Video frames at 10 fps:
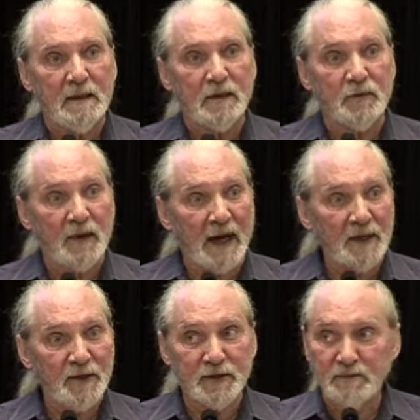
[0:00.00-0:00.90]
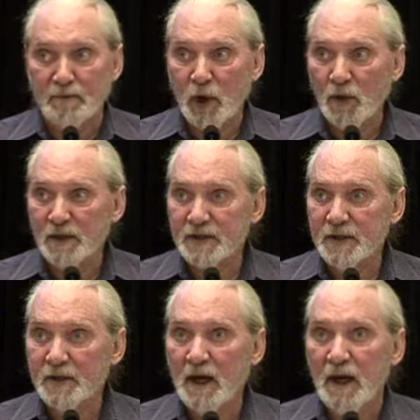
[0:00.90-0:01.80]
writers and poets
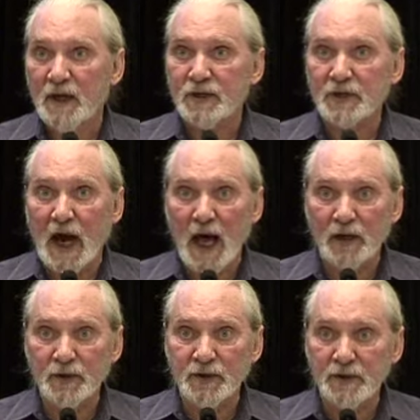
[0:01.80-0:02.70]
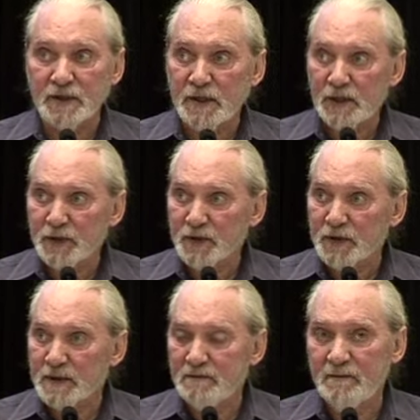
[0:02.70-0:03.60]
and scholars and teachers.